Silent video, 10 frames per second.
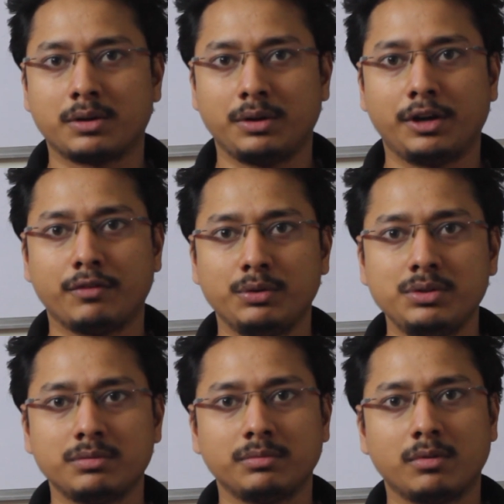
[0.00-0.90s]

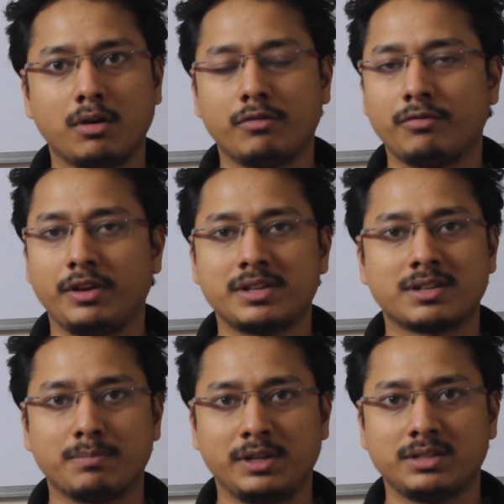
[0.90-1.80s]
interviews of various
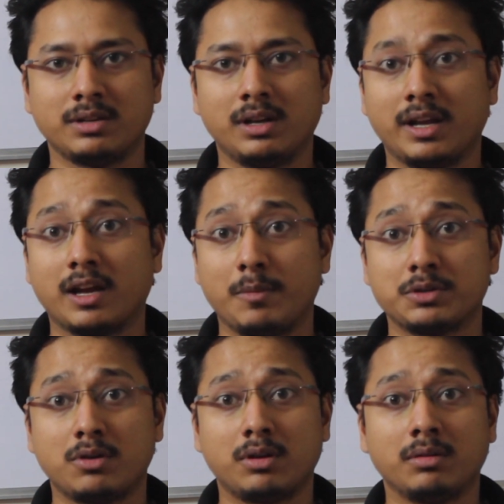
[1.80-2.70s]
companies like
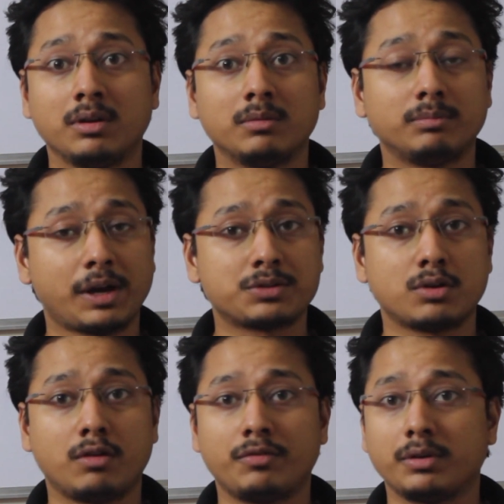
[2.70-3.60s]
Amazon,
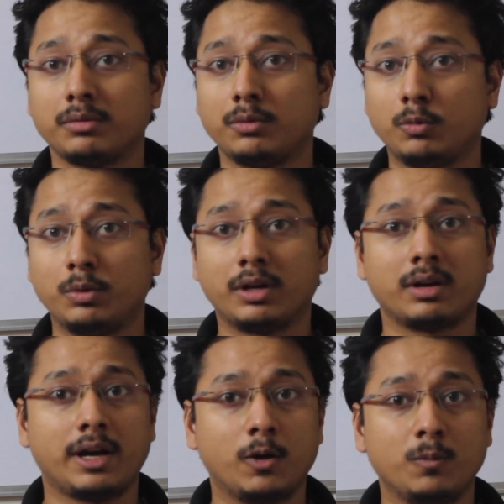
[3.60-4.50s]
Microsoft, Uber,
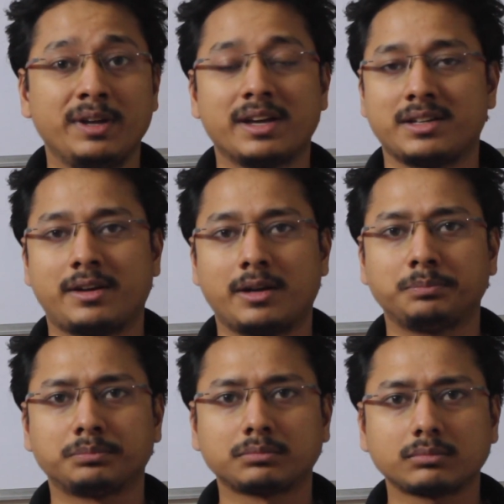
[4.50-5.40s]
Adobe, etc.
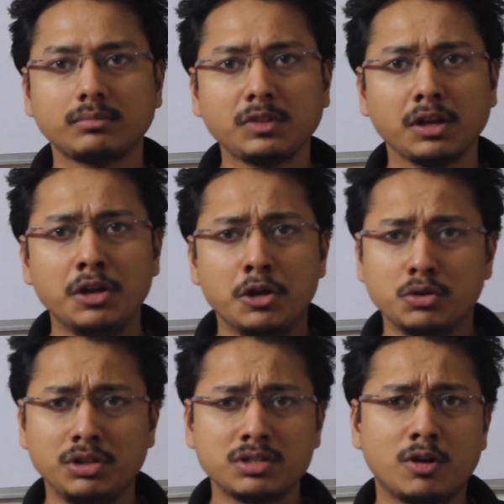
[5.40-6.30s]

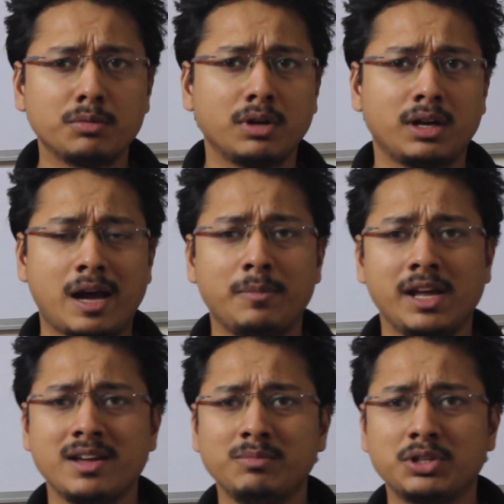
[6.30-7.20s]
So I'm
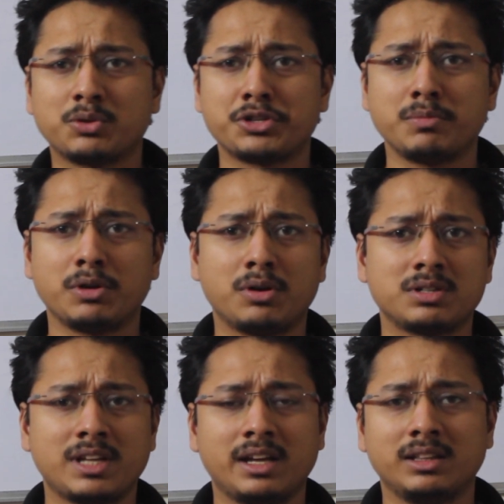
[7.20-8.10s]
taking up this question
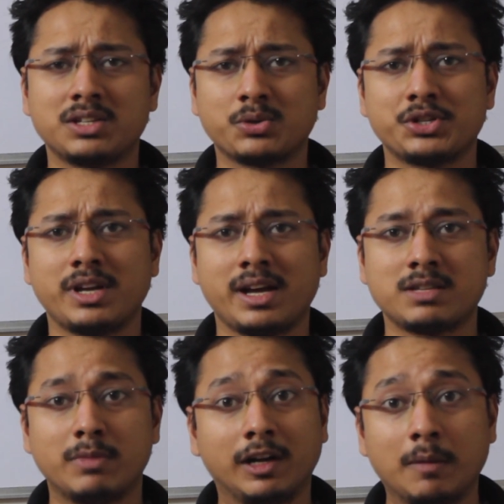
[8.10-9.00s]
because this question
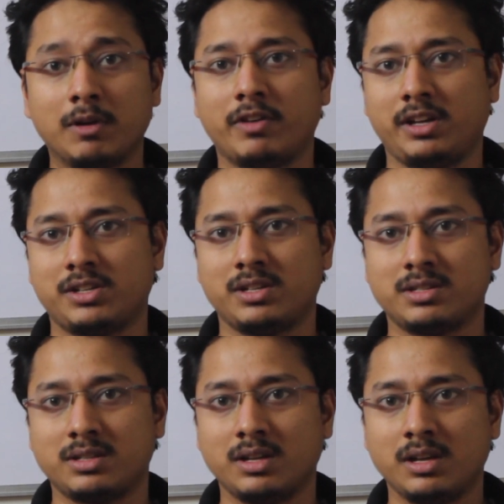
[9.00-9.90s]
has multiple
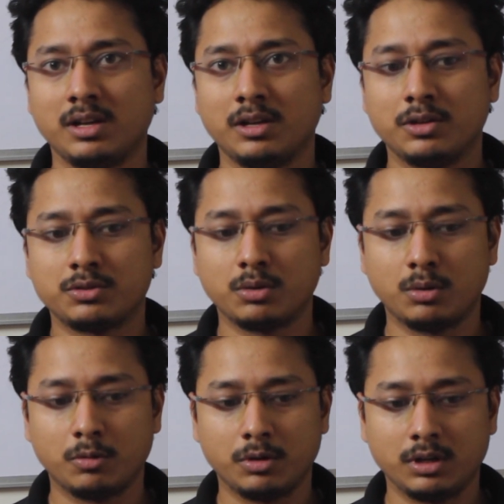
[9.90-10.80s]
variations.
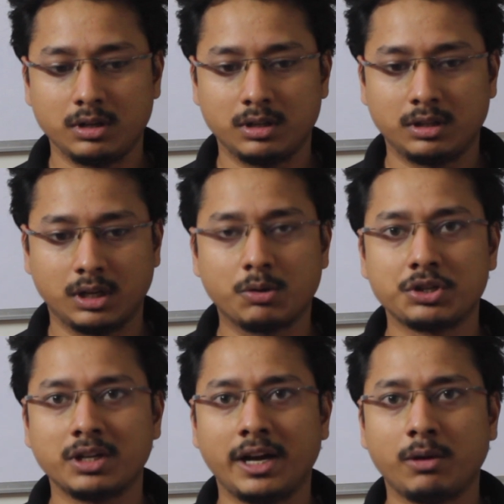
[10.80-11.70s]
So the
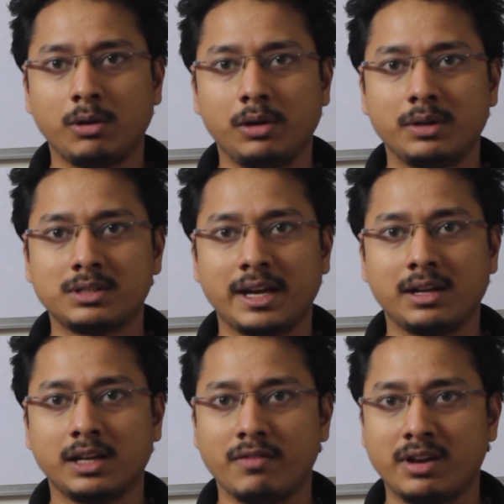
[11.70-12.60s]
question I told you is
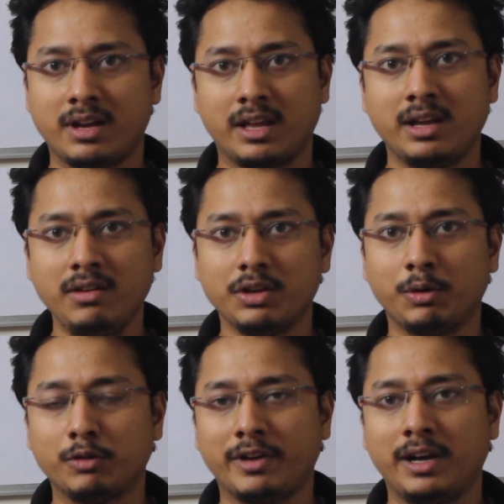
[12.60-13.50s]
given an array, you
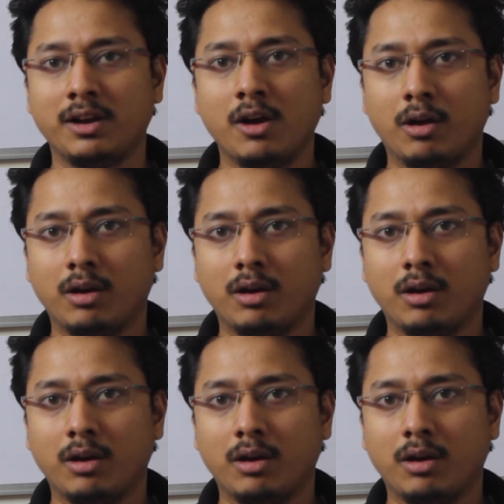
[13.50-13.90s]
need to find